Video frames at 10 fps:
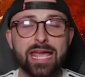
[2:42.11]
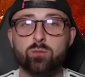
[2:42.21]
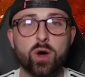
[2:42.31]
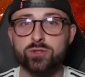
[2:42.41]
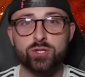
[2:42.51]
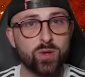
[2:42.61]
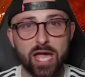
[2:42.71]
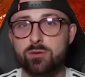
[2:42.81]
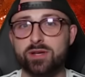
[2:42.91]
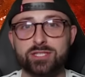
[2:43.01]
In 1 or 2
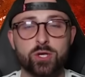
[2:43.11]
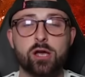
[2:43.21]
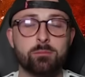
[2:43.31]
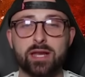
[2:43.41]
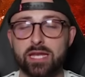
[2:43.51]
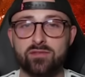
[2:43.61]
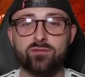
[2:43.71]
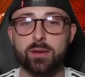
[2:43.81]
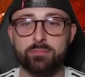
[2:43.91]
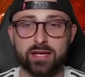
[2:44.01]
game weeks, you can completely
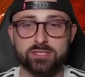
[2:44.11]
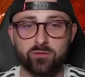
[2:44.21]
flip that.